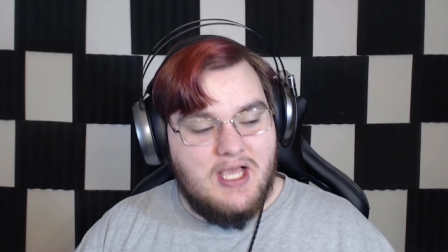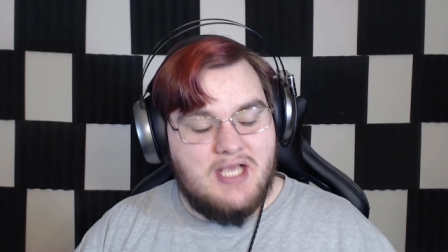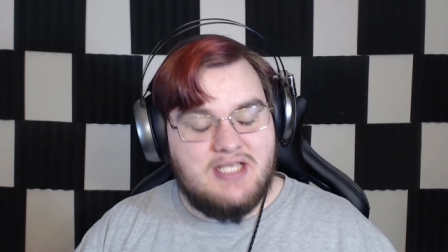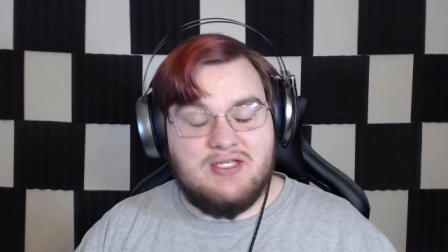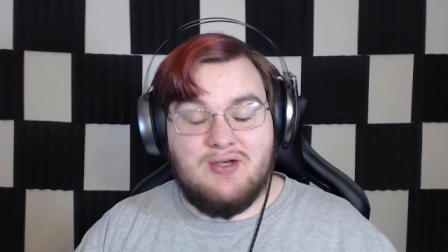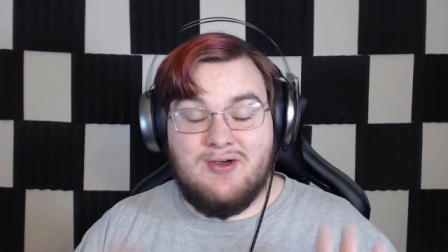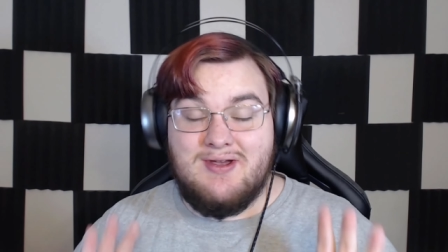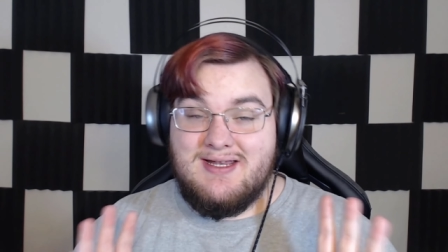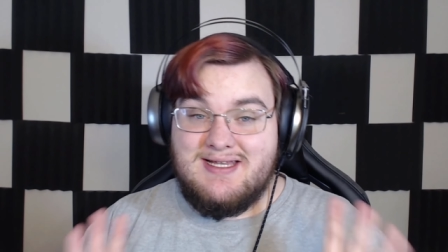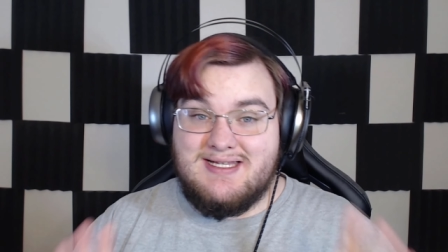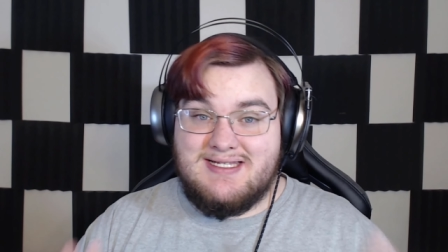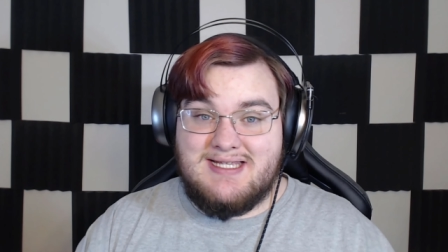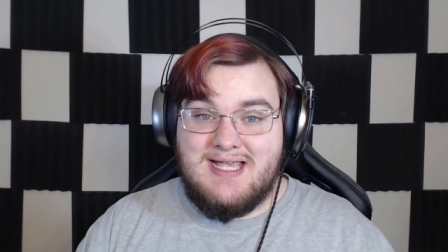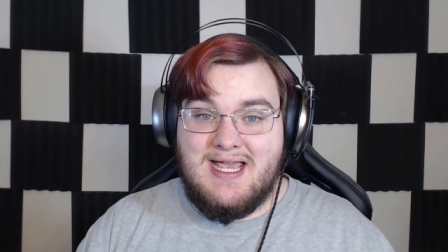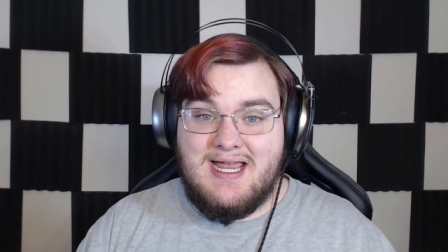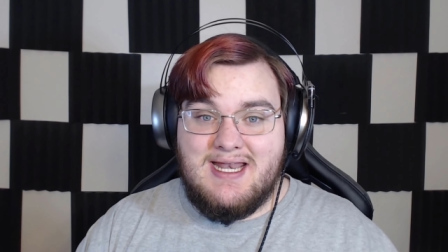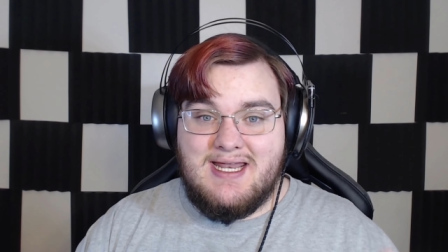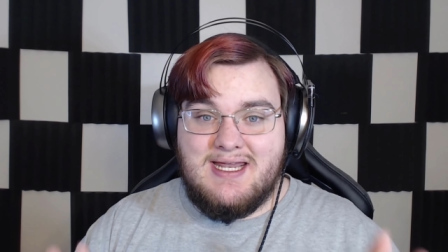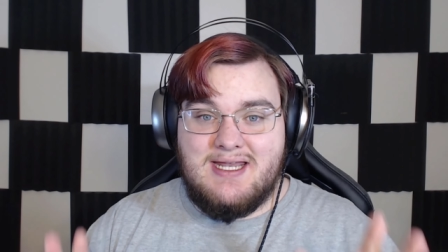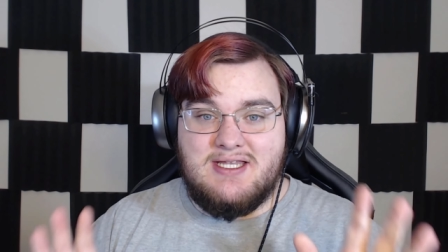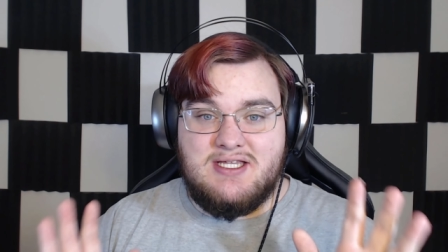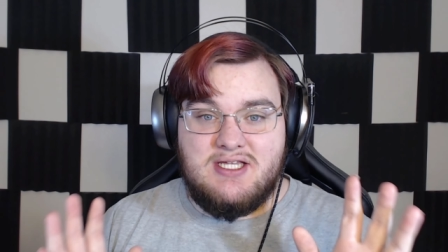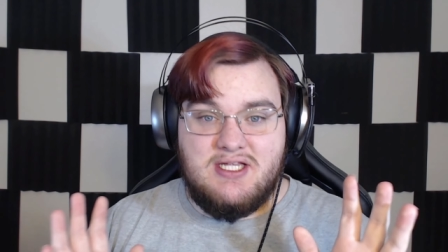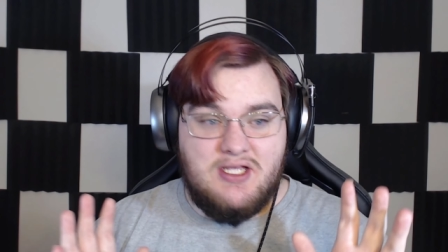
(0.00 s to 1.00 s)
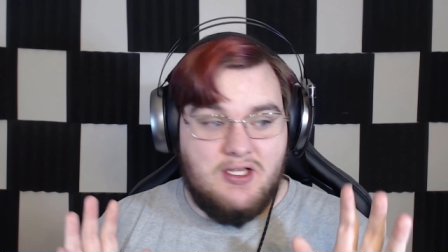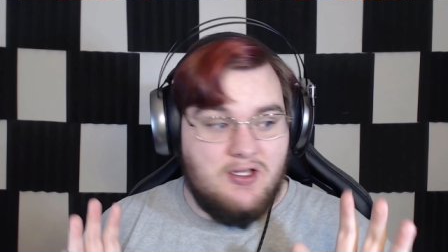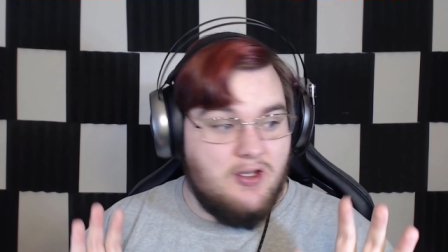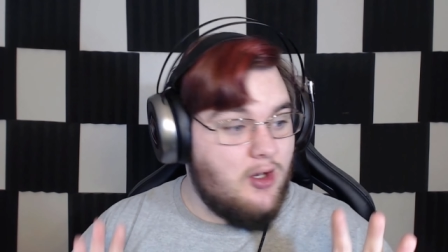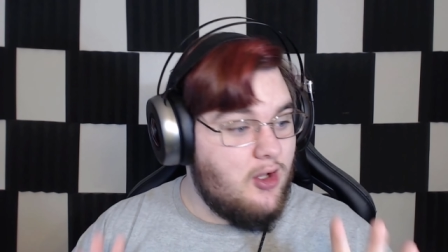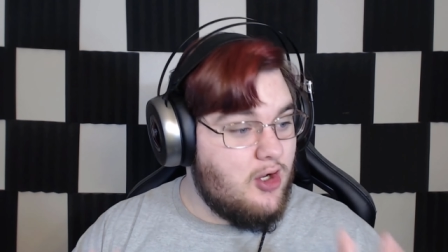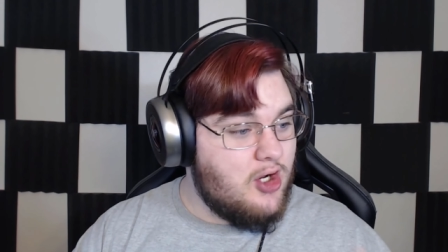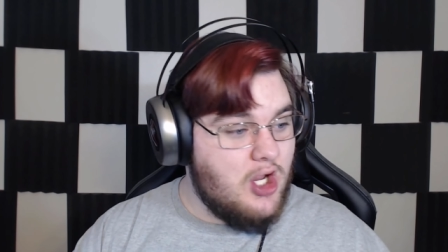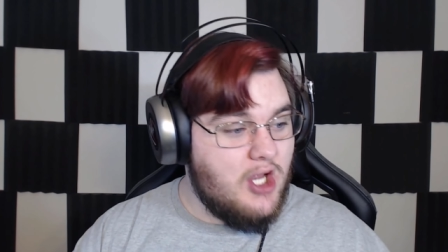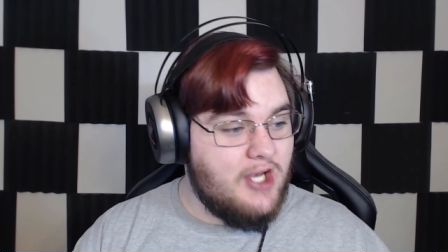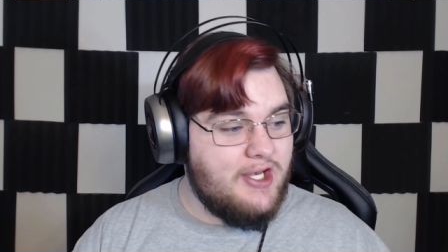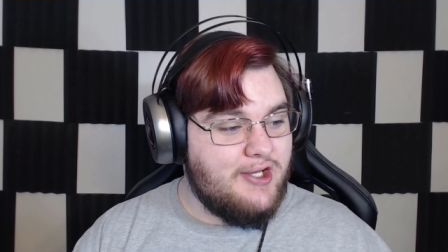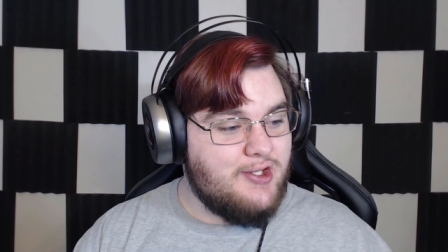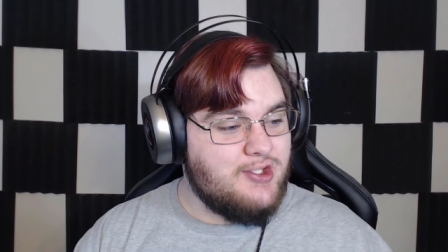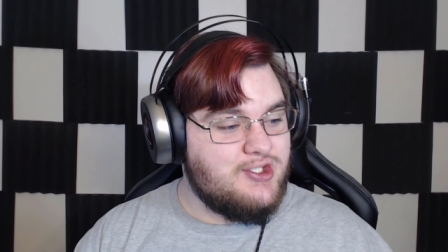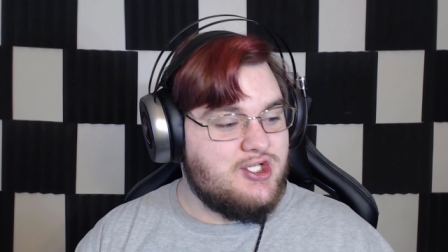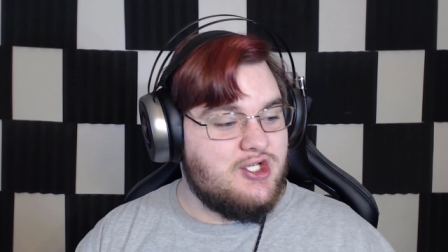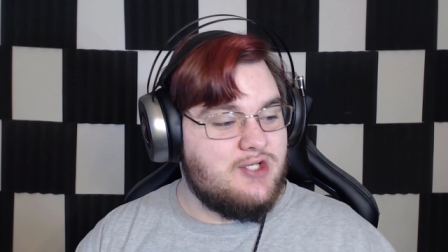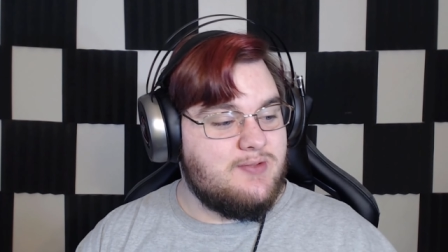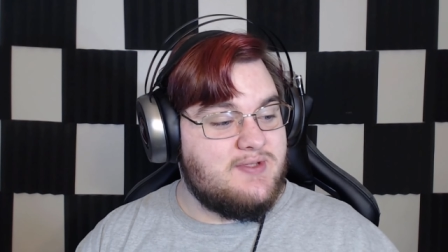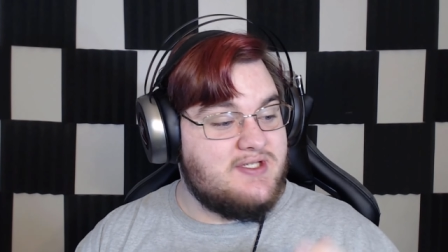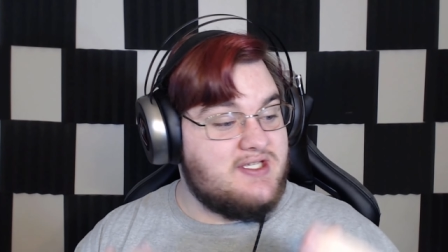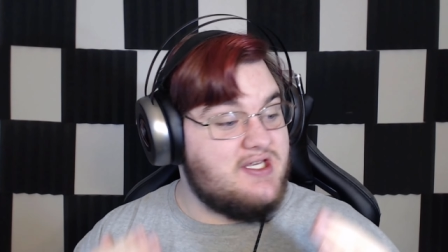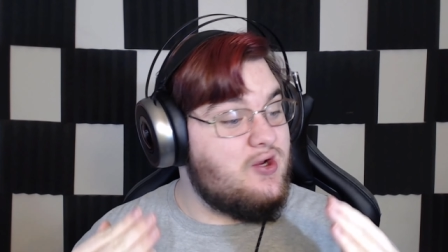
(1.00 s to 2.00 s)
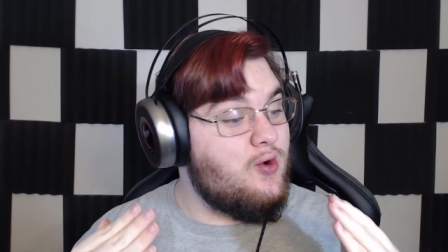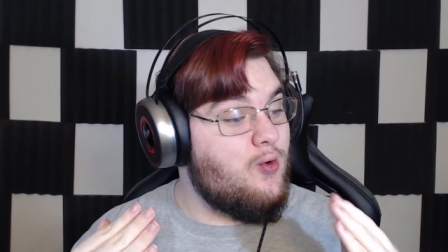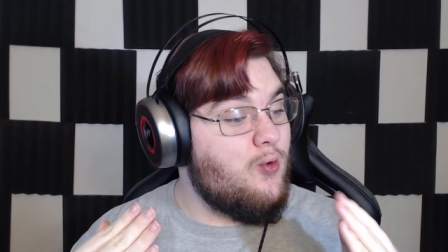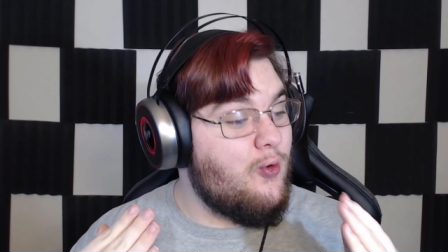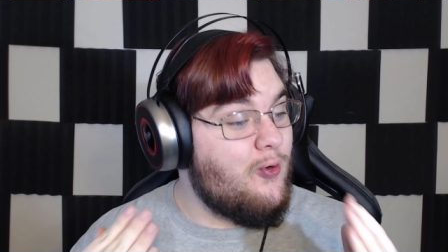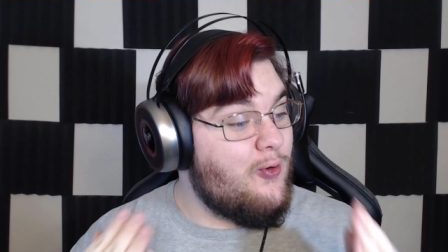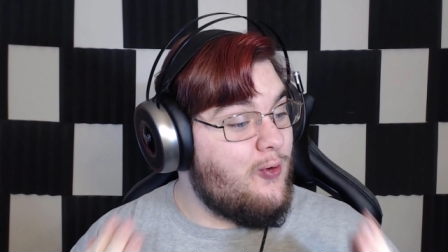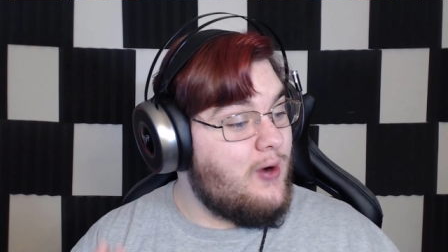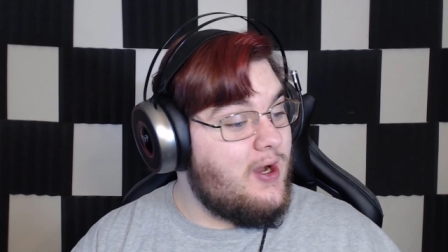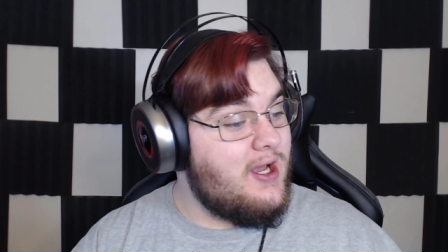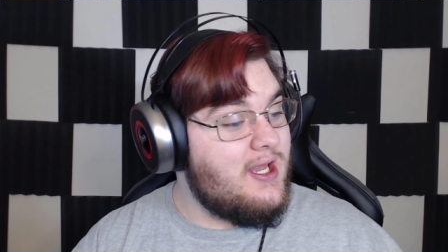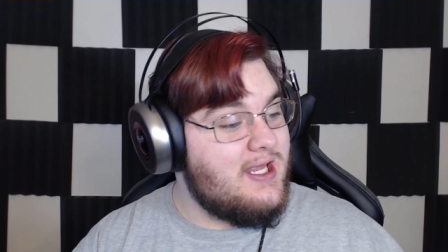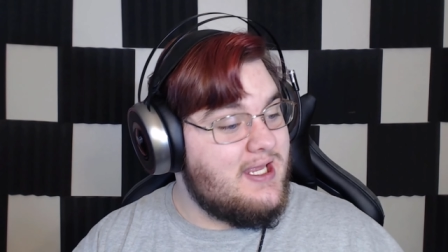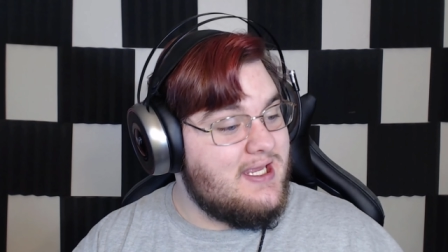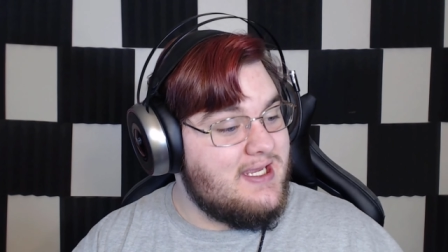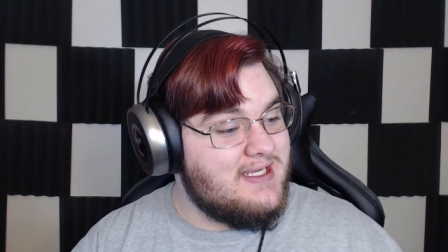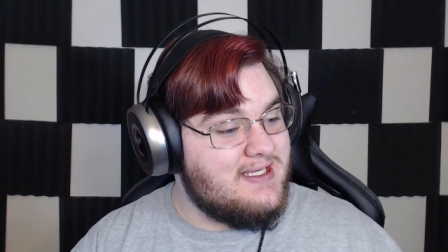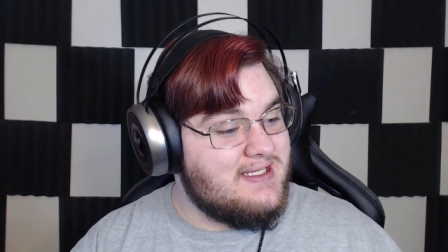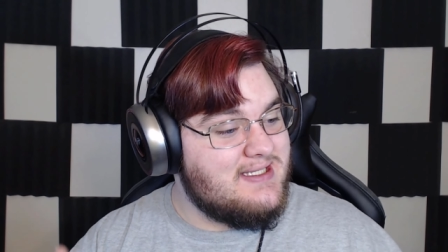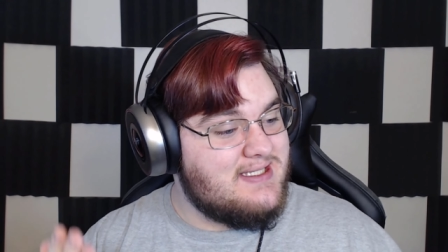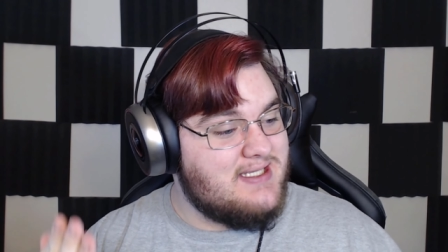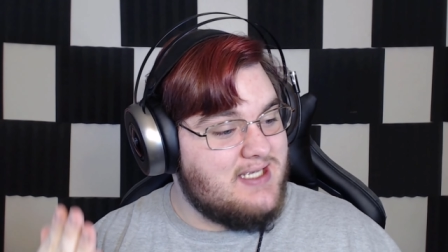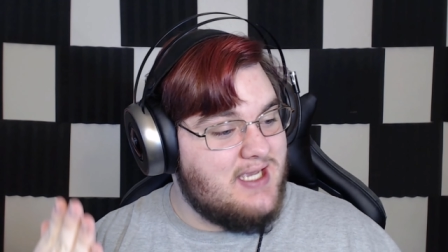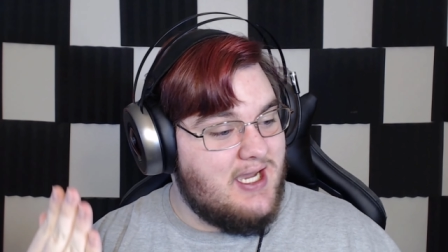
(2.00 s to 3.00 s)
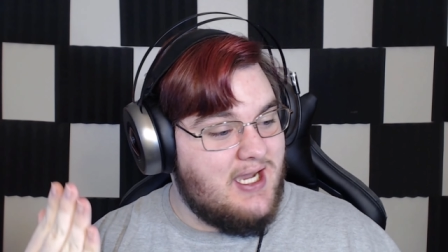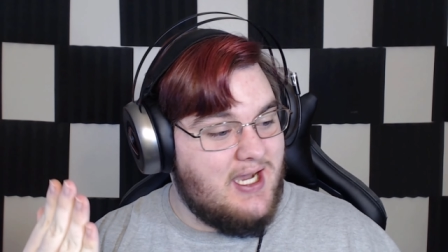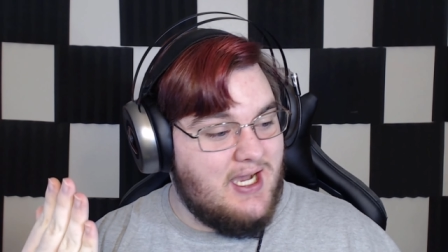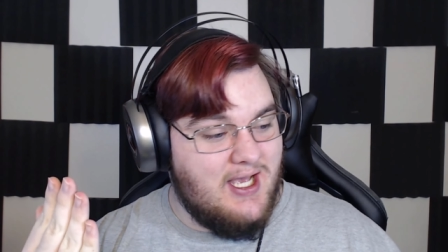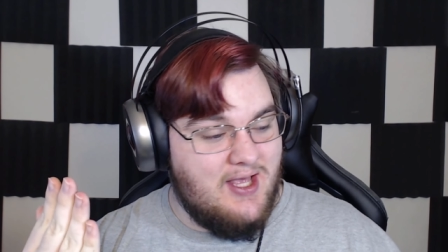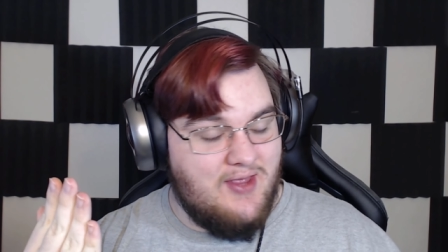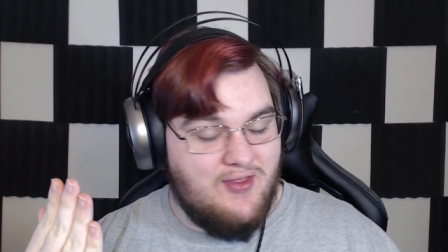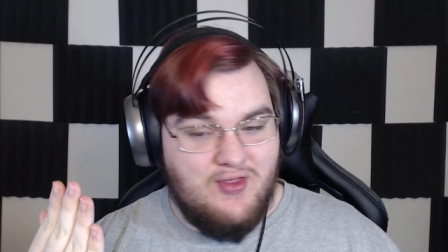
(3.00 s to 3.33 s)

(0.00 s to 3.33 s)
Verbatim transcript: So I decided to look on YouTube, see what is uh,